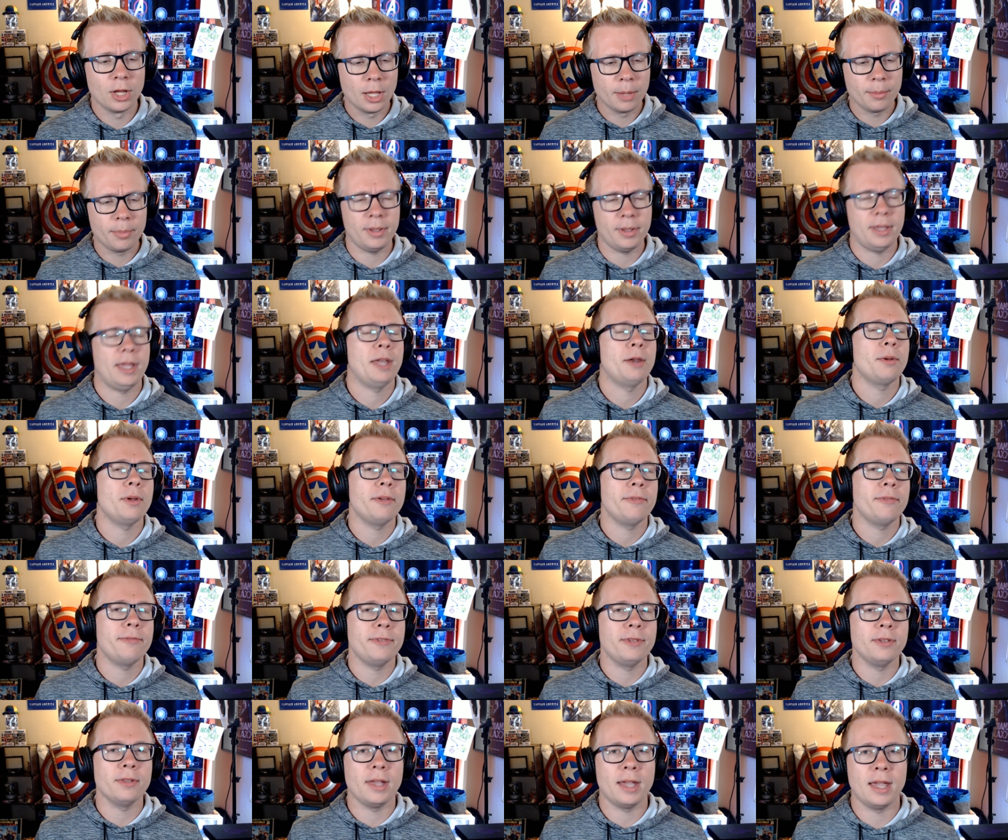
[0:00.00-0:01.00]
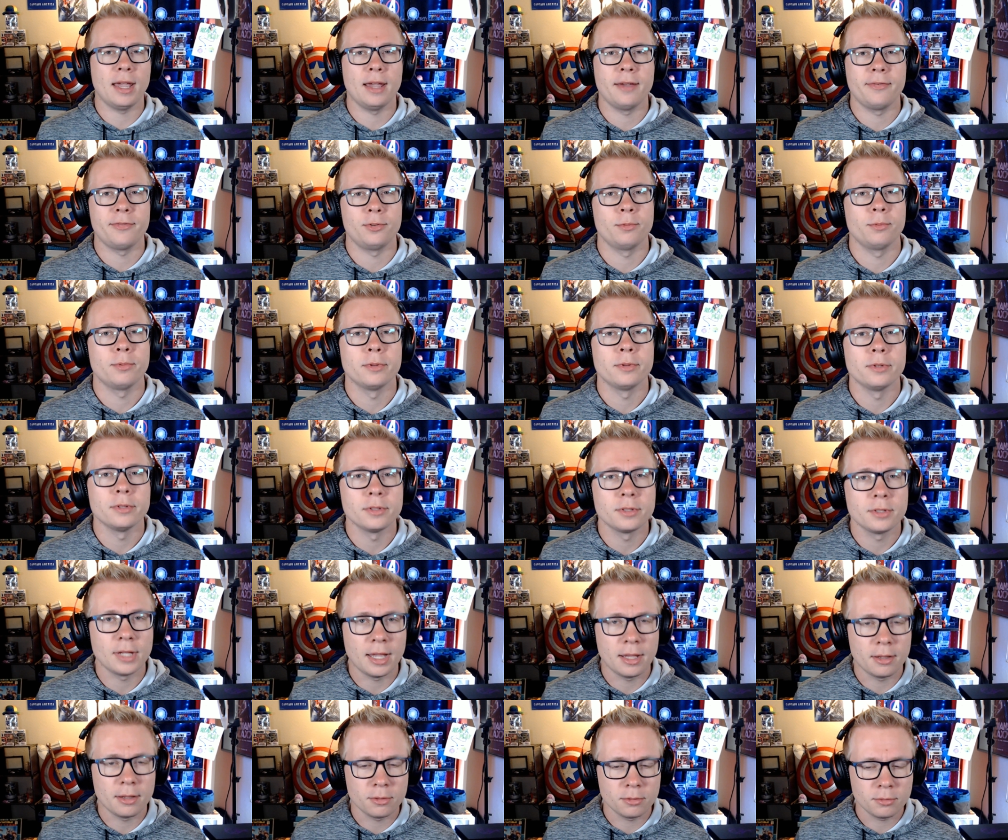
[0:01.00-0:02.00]
But how do I feel afterwards?
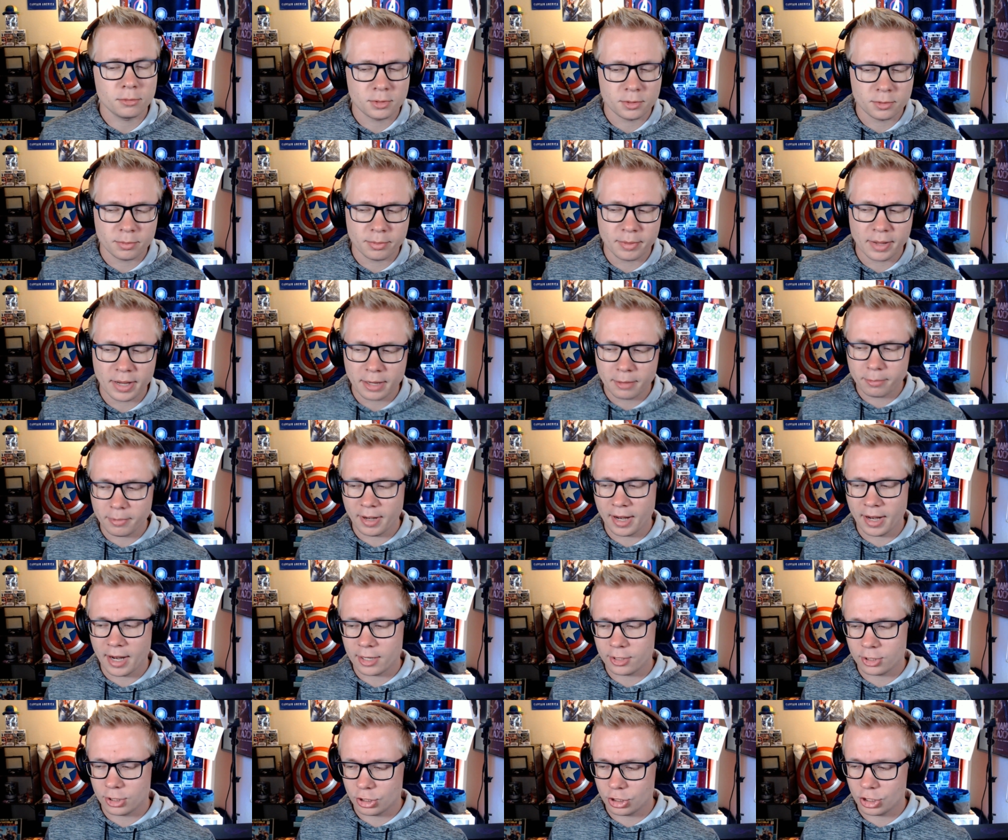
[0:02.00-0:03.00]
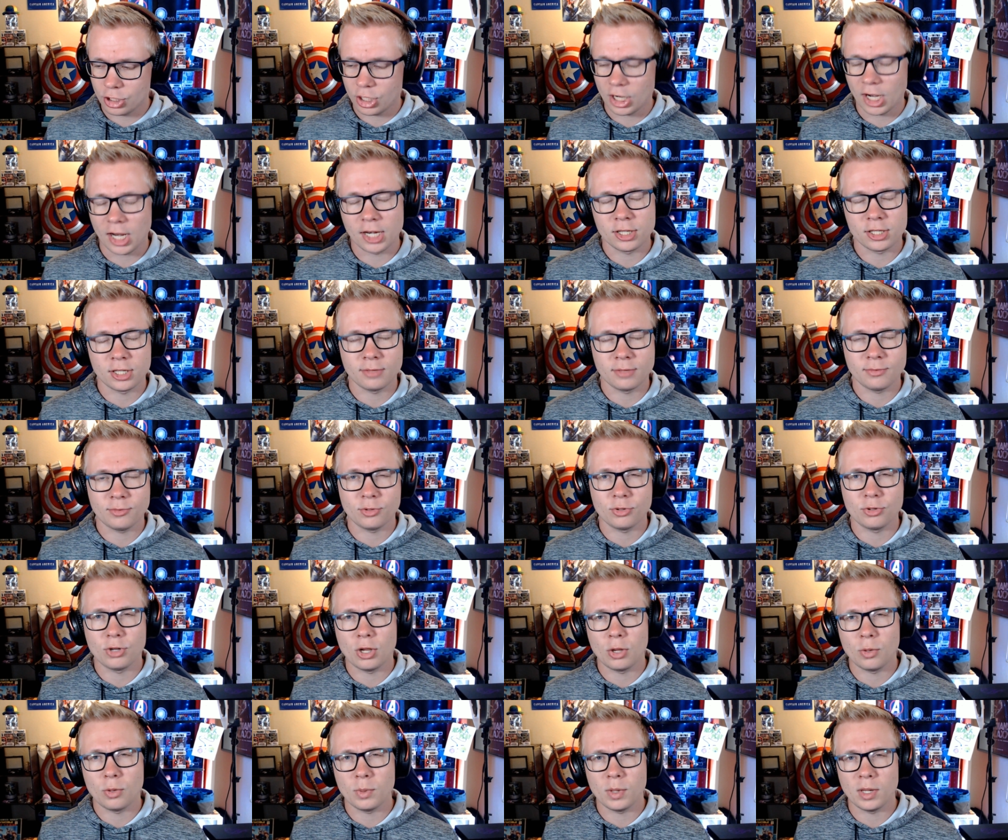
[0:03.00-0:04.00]
How's my reaction changed after
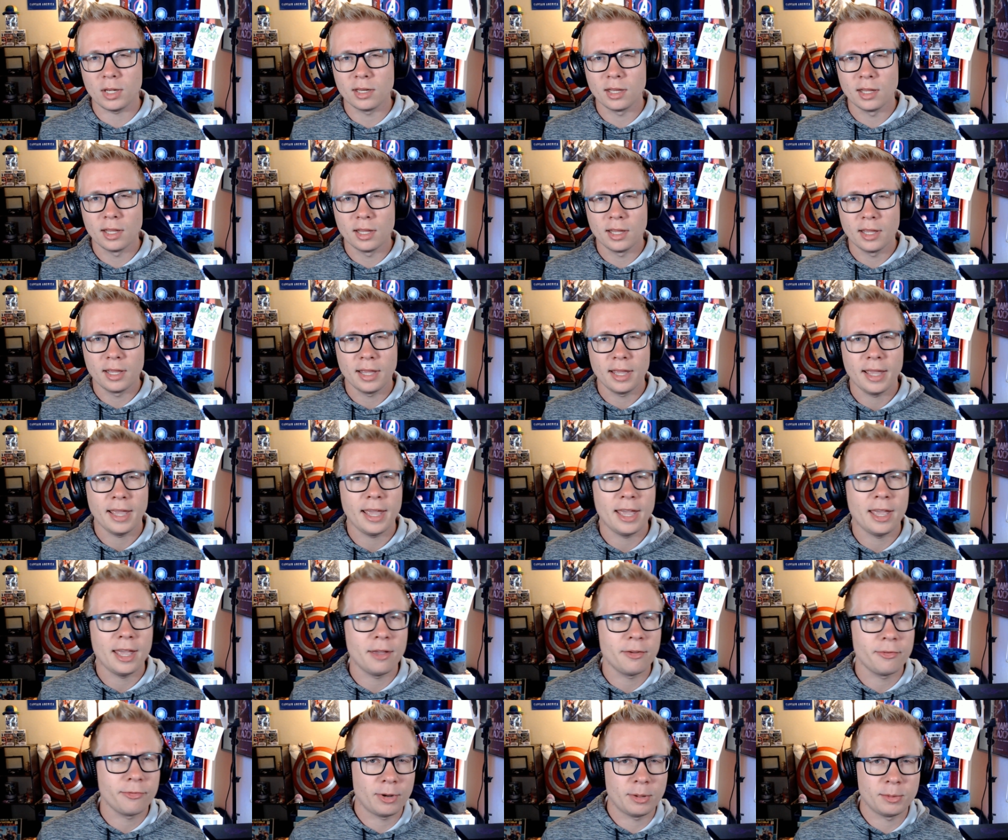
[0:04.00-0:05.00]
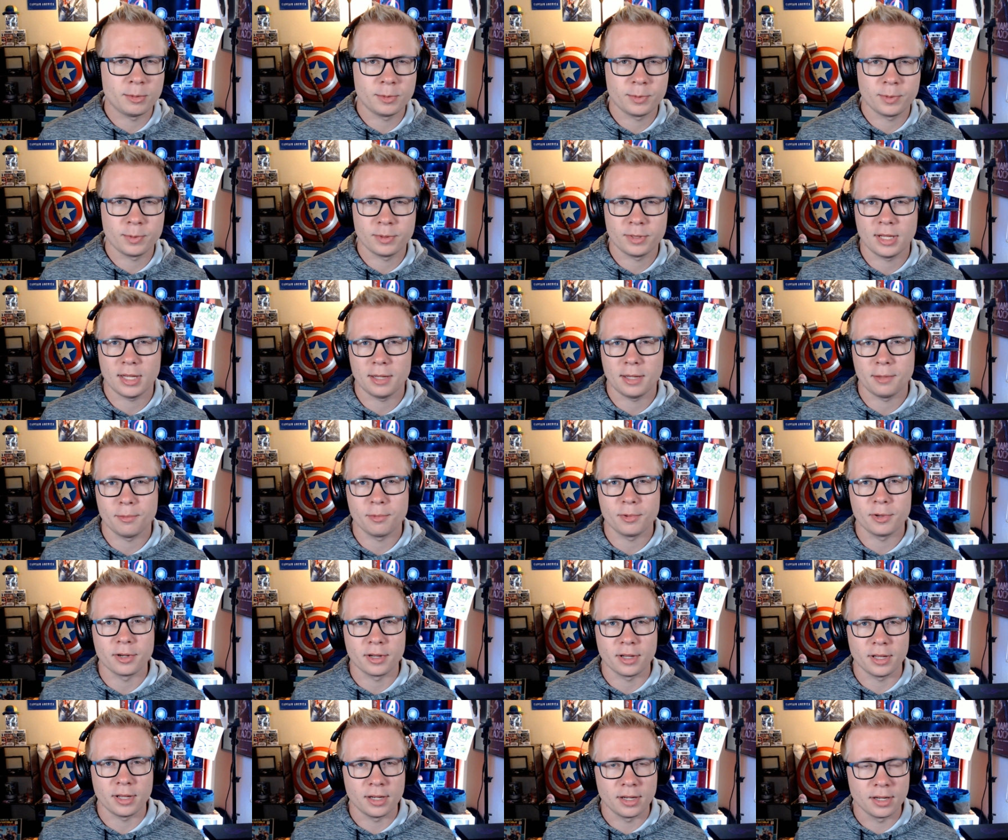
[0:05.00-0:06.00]
knowing how frames per second work
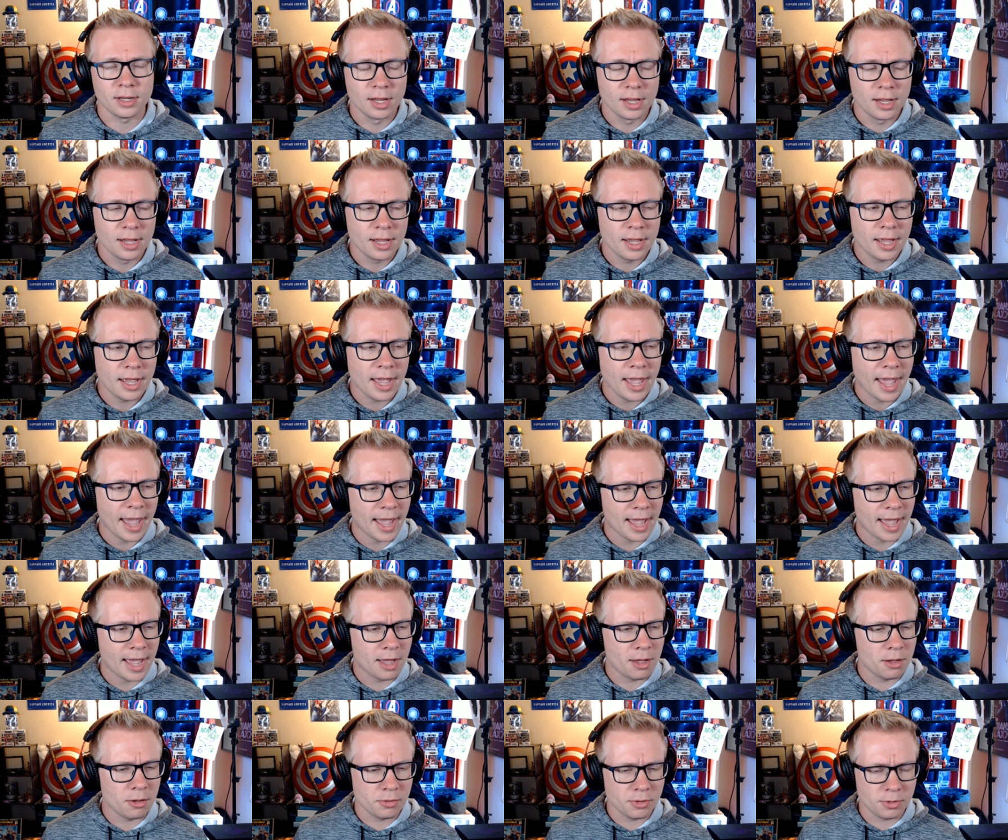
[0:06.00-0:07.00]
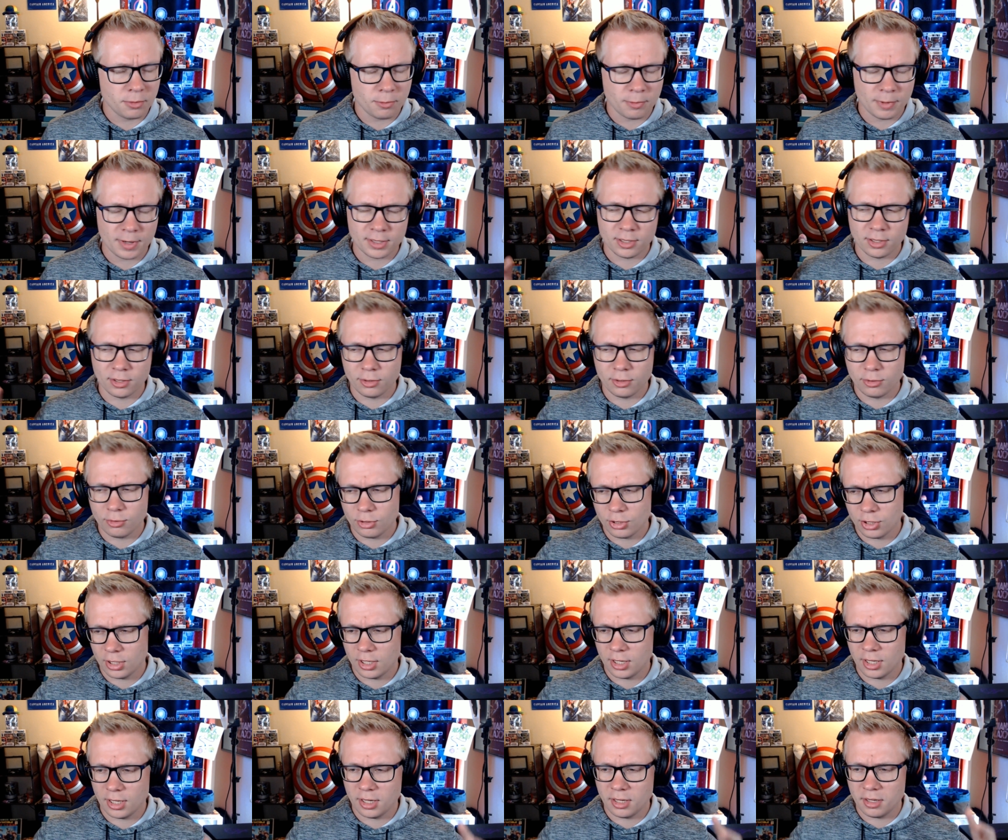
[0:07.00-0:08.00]
and how the resolution
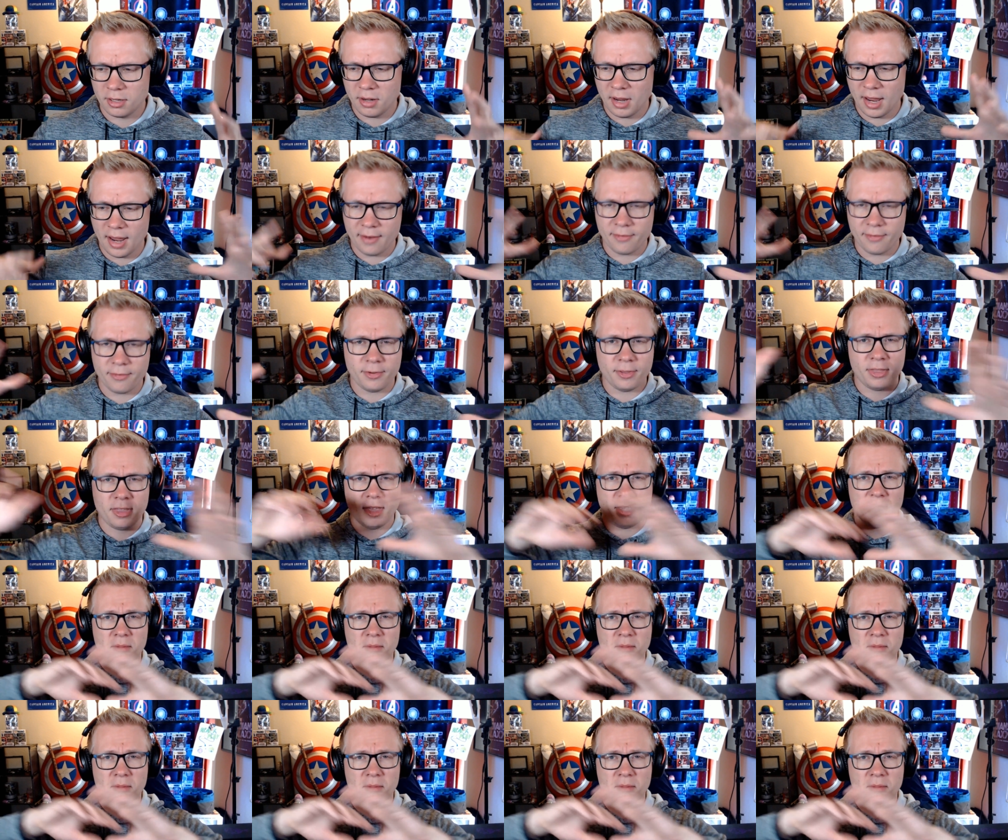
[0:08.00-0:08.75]
and everything,